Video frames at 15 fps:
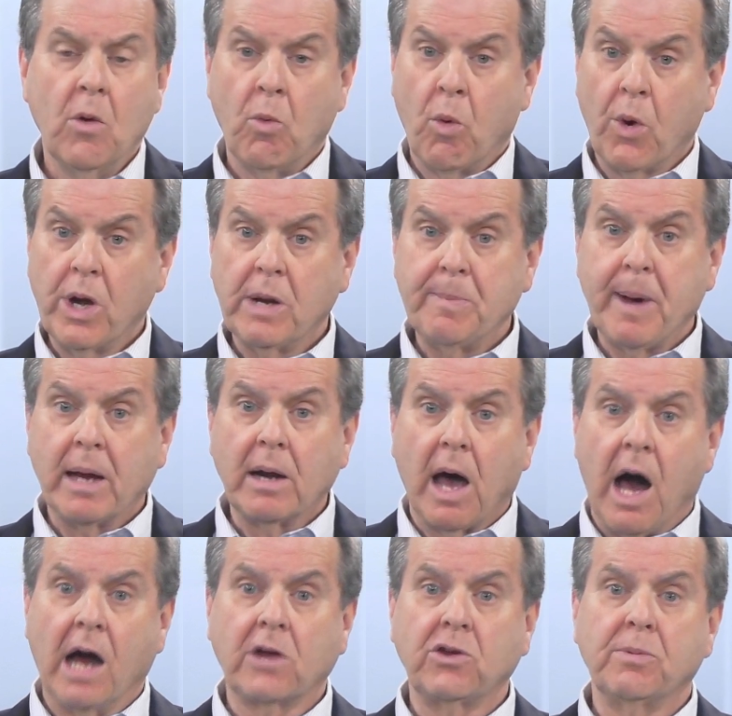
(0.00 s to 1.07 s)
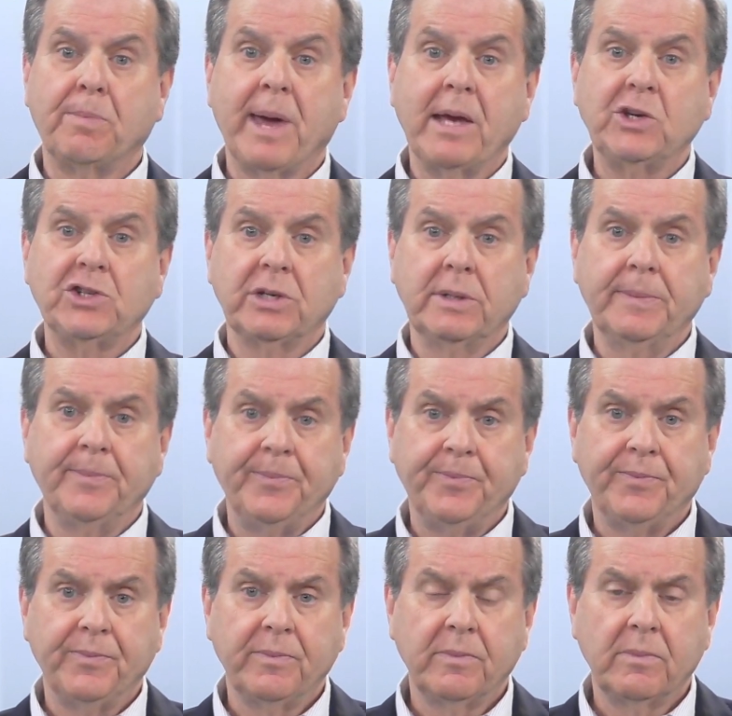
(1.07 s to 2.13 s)
Worried about occupation?
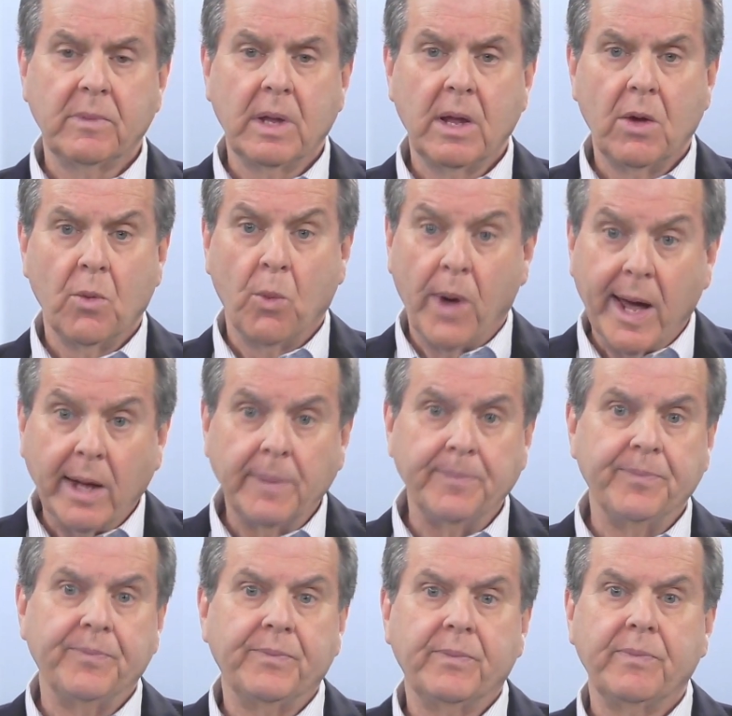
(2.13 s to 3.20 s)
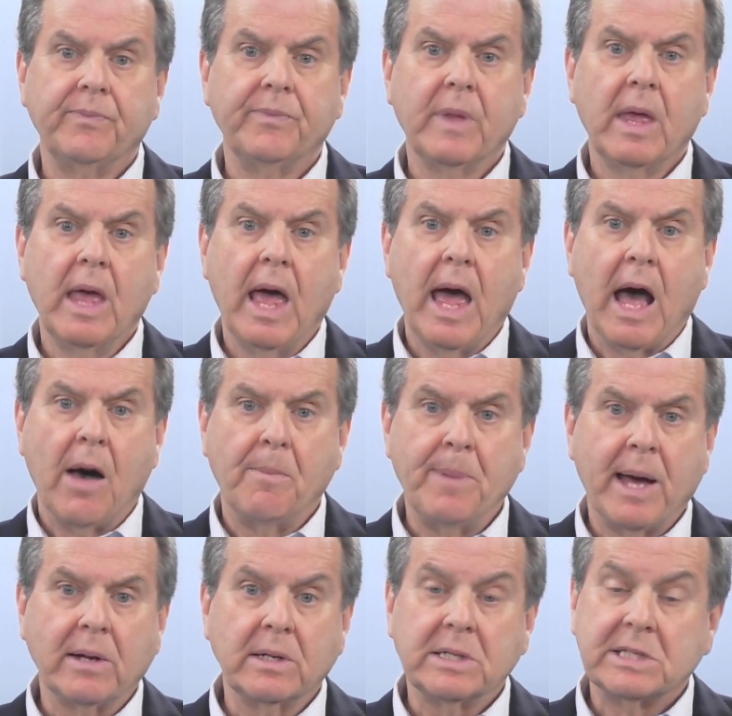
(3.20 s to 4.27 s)
Well, how
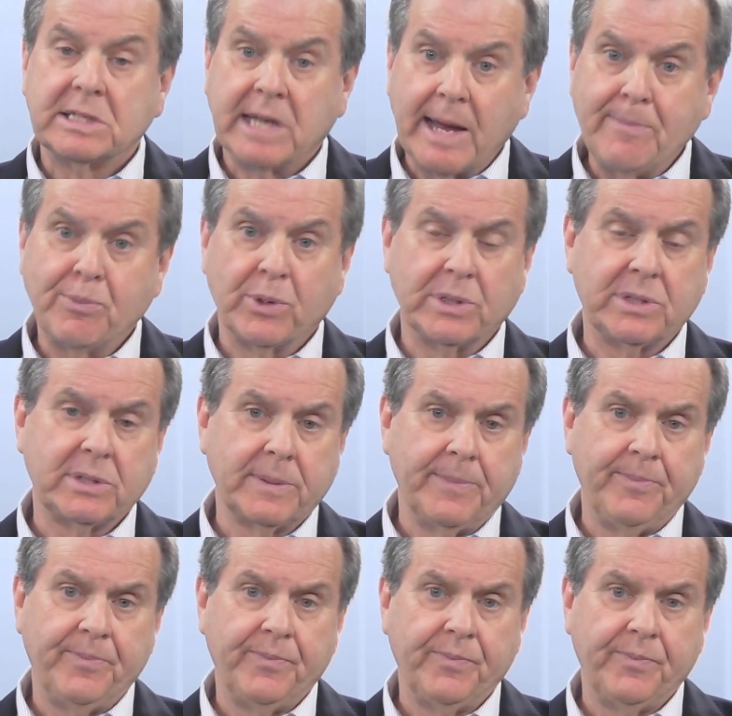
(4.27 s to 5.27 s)
about Cyprus?